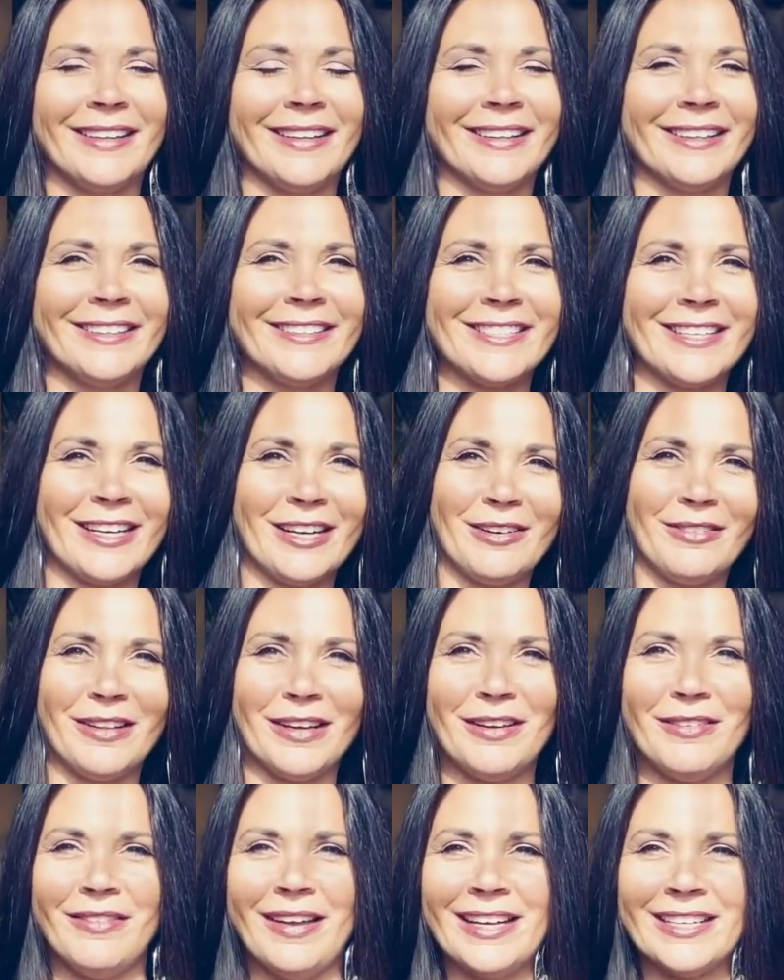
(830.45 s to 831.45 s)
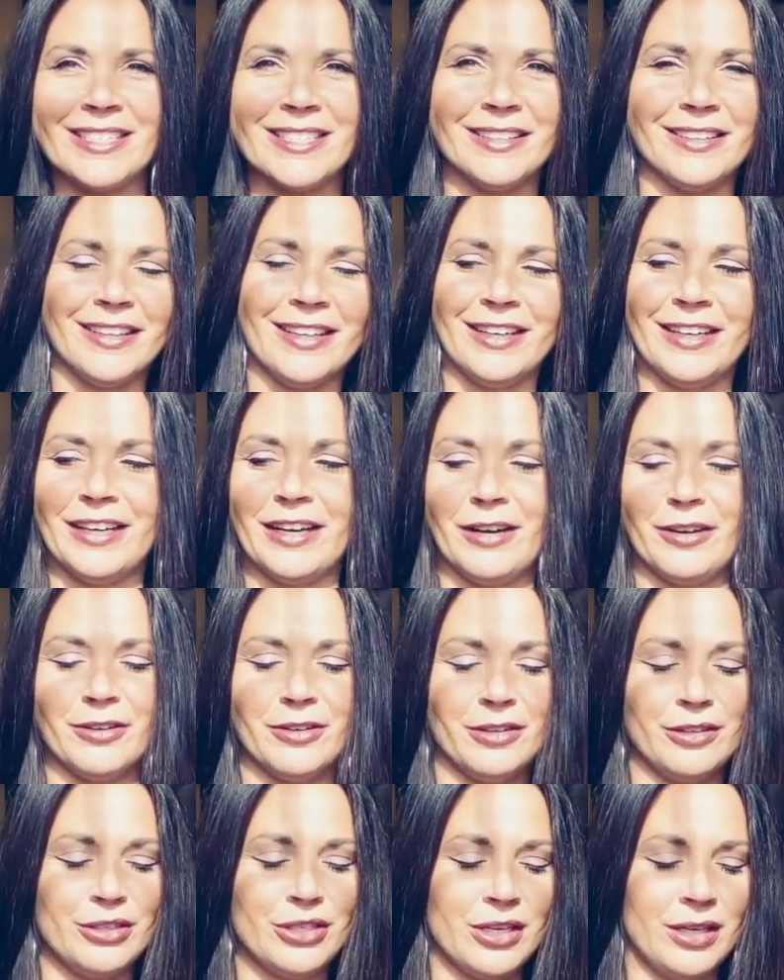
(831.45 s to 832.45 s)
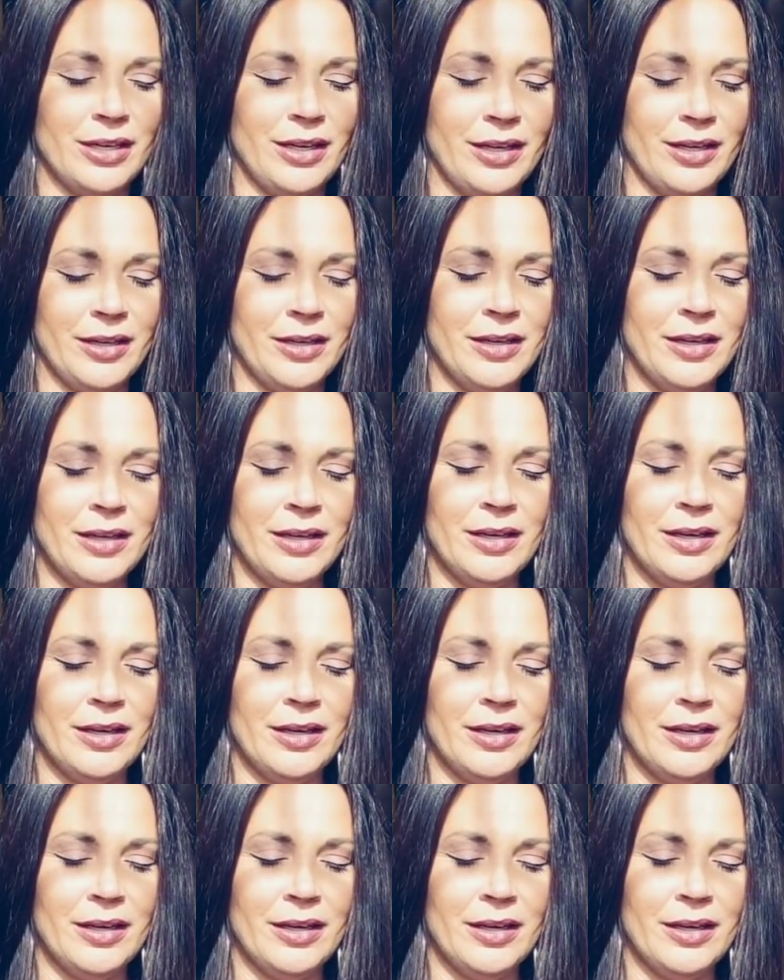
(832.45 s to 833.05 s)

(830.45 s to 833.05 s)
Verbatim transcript: Like, it's like kind of like a vacillating energy